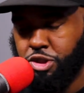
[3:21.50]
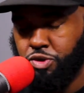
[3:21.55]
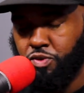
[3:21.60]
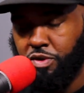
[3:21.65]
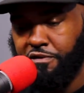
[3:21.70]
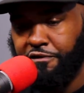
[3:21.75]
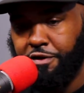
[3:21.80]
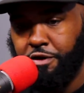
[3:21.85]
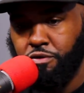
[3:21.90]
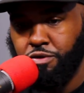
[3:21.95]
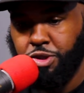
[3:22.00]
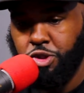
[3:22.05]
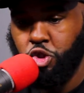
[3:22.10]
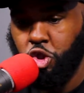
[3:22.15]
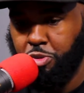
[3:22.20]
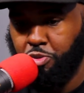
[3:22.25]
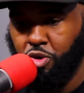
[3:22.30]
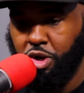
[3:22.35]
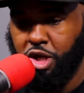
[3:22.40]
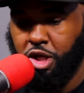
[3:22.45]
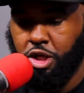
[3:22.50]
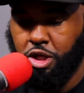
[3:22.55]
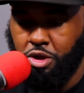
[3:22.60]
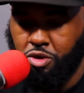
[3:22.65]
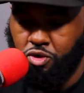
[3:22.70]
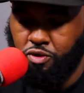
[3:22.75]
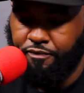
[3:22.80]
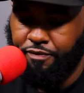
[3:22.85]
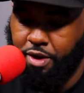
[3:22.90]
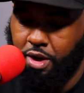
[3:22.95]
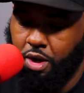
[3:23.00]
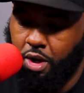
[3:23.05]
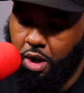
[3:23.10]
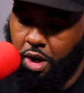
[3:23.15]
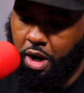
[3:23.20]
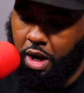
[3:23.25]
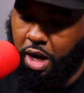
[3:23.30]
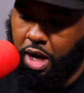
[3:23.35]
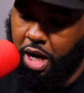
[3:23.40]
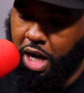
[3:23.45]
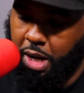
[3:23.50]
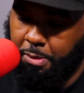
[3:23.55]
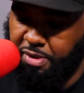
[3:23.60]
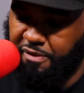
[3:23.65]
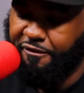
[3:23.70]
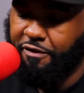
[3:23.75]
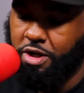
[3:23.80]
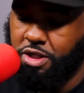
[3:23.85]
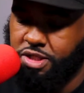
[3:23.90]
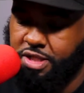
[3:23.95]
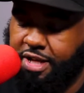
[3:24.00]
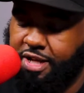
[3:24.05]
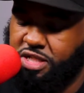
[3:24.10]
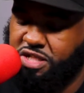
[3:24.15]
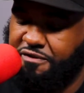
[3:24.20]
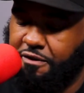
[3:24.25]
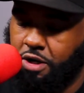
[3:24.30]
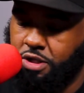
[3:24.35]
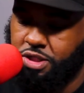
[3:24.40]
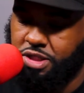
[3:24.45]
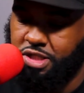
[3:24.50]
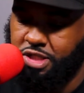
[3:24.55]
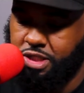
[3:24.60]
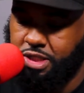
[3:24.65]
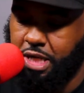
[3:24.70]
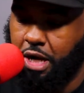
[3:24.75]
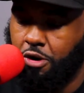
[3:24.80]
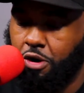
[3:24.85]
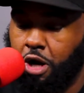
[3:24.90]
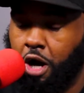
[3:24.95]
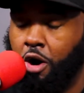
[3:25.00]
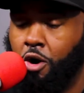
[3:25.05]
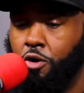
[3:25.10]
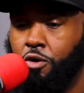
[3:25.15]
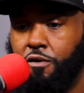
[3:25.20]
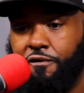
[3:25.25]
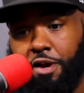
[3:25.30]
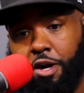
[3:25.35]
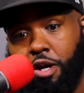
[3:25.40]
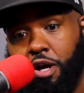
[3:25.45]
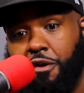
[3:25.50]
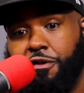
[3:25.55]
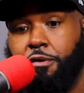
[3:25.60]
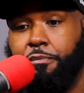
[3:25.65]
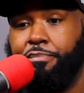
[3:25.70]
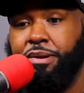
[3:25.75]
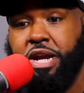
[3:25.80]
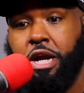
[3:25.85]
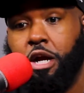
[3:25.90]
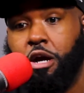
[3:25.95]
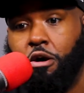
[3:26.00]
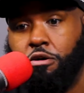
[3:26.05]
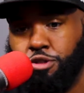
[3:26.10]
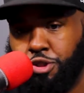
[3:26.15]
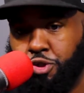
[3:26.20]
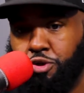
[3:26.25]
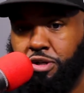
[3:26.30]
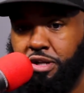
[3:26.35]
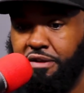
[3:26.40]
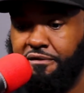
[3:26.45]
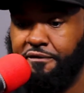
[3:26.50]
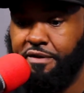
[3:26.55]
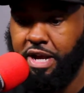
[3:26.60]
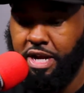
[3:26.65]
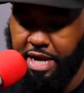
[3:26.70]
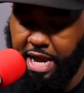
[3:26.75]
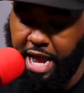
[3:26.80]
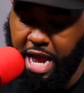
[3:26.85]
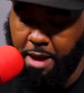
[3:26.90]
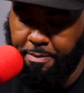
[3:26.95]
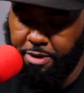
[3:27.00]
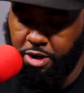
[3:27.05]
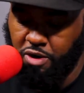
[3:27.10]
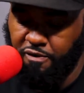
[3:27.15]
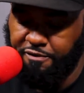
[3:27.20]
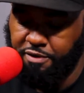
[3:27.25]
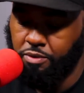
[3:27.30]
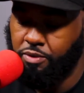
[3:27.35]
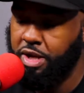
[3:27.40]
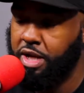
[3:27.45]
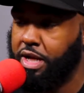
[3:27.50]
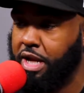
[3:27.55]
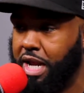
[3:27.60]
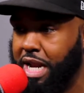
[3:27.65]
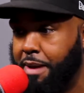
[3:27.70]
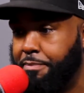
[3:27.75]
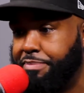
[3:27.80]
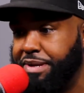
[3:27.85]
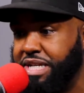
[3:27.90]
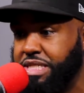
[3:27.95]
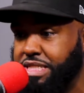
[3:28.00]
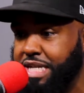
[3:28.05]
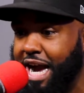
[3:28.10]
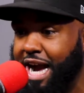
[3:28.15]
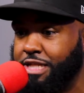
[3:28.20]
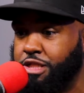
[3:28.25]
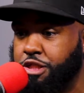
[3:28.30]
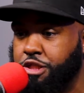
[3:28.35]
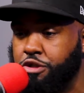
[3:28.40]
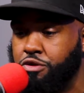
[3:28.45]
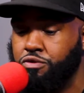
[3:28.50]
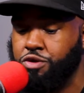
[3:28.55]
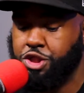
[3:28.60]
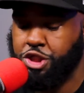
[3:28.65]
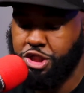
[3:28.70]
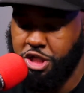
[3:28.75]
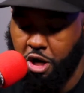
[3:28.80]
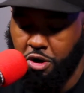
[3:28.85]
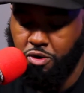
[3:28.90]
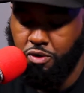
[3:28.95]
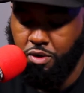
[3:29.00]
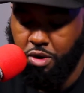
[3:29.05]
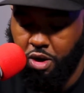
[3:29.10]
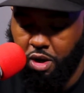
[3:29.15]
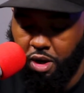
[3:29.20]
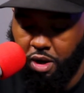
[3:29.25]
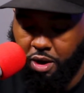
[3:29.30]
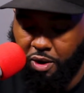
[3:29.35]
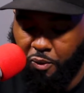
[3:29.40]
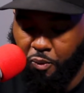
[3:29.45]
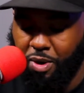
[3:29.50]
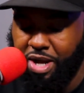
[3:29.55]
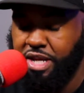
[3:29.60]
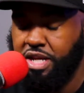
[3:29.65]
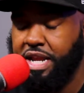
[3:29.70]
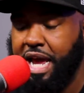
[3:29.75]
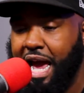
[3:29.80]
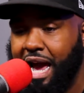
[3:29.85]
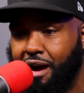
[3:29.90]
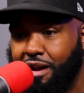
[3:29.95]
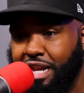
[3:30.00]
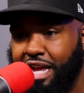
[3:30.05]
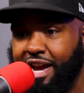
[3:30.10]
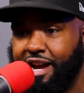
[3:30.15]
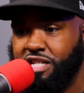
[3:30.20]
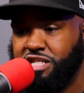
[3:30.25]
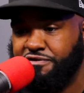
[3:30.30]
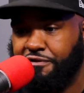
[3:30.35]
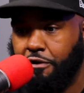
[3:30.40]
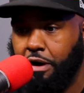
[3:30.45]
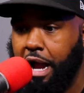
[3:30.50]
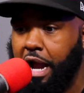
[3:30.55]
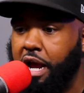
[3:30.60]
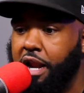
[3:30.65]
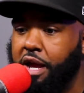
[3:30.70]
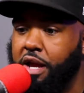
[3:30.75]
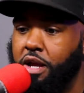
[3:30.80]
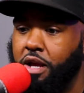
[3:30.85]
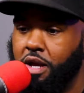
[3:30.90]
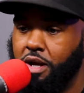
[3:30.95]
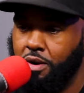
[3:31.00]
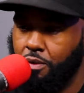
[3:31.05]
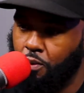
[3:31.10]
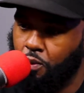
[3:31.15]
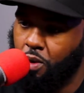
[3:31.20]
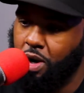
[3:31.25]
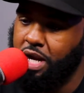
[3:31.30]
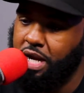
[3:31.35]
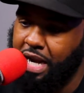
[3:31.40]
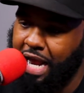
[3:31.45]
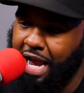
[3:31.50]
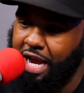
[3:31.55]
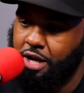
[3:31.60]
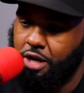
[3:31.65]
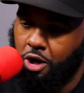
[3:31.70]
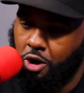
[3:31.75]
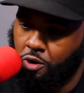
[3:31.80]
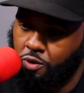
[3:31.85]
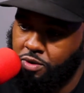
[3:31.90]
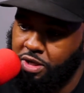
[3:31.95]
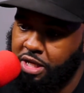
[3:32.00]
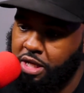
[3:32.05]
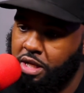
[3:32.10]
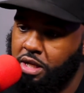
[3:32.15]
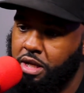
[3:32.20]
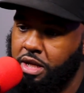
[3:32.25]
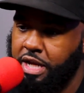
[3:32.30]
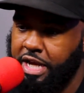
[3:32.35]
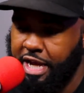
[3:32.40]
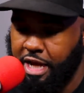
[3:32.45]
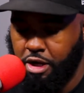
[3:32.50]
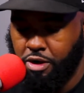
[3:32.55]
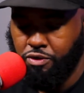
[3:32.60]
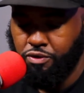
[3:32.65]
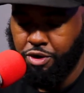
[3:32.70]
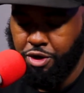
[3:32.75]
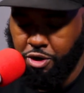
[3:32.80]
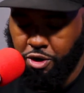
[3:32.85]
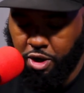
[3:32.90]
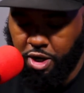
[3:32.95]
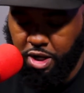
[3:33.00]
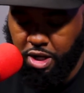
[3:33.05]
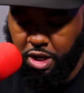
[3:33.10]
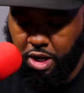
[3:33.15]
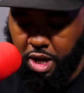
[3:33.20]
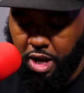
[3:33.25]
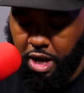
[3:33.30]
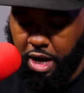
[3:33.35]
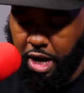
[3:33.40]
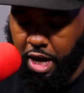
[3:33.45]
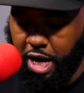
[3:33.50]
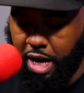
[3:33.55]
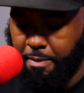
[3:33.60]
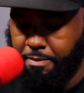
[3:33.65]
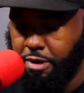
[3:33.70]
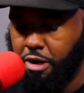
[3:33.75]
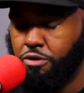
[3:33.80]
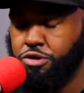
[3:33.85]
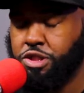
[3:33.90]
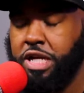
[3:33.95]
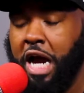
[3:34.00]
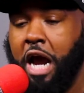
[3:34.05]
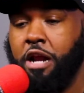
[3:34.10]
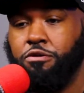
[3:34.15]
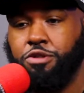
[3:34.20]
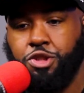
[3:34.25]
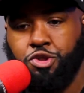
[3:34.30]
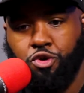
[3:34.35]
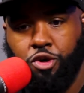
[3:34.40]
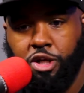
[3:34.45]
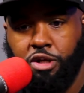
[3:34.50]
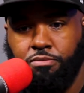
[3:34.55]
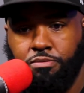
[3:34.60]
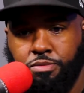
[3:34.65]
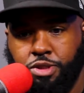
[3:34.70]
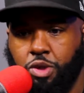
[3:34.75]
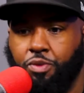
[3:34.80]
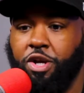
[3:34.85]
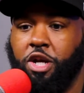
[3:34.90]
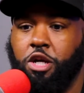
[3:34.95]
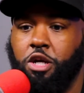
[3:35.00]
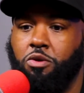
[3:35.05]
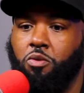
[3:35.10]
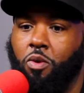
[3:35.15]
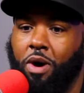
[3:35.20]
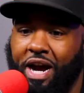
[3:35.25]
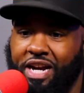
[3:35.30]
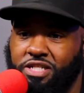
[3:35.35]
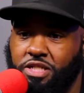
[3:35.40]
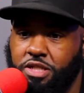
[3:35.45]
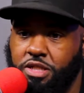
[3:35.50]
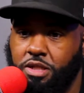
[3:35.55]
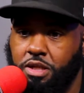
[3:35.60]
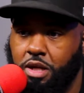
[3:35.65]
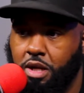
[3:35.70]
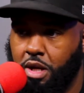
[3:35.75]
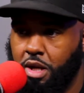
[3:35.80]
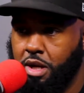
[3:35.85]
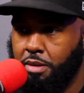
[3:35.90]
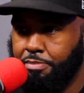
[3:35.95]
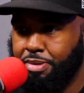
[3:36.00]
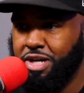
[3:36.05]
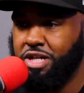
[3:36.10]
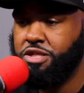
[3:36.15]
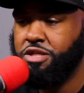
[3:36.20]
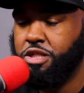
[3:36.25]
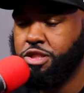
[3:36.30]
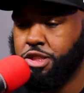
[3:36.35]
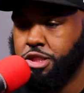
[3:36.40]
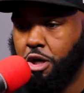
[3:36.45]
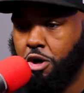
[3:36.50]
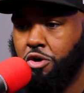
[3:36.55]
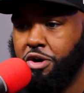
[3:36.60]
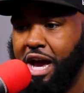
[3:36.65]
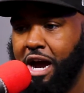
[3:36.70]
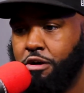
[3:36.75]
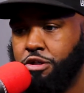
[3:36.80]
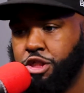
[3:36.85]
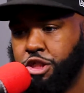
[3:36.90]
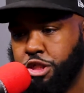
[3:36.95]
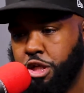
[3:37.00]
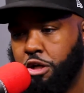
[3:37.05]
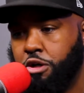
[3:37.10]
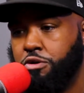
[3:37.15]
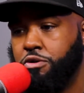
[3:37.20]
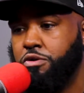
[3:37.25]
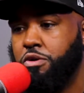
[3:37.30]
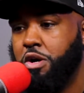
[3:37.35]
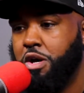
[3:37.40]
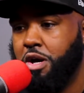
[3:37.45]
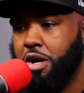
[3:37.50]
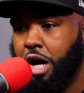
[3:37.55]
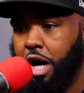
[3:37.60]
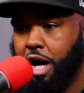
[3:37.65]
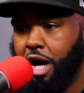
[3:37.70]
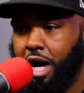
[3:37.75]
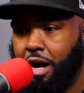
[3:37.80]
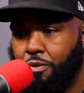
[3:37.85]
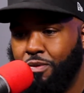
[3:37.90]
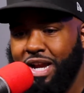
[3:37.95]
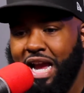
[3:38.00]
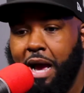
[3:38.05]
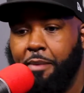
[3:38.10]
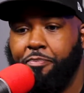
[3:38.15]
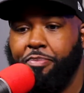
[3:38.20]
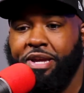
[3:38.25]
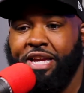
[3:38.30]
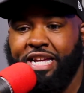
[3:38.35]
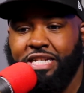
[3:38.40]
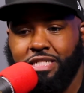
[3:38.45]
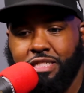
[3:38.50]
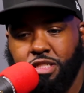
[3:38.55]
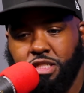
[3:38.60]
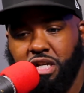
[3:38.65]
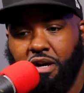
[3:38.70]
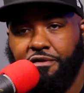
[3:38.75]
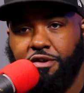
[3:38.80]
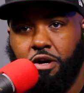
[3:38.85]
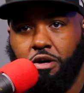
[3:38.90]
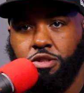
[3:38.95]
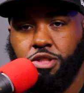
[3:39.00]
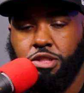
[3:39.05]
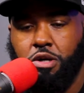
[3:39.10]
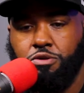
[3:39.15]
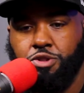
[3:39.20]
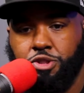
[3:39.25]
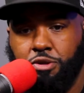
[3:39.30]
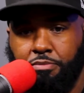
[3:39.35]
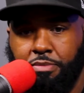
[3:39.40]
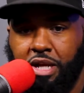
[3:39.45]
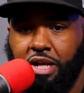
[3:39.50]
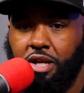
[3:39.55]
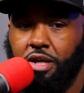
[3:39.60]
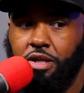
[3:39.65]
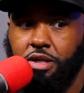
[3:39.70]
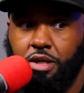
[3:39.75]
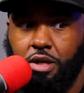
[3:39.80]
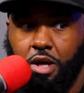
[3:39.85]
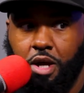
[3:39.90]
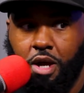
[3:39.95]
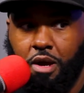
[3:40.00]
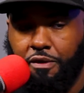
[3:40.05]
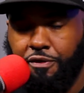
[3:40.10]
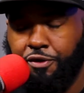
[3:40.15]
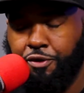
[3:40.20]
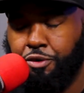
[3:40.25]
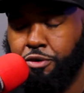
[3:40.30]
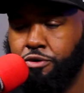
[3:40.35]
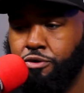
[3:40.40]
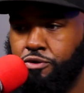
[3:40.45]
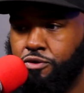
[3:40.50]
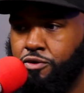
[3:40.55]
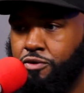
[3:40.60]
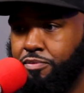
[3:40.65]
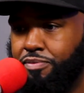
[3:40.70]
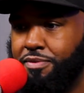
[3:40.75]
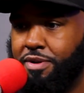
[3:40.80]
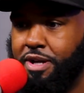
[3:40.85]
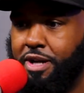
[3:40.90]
to review, Schoolboy Q. But first things first, let's talk Hove. Another big cultural event that happened over the weekend. That B-Sides 2 show went down last Friday, one night only in New York. No title stream, so we couldn't watch it. But the sold out show, we got pieces of it on social media through,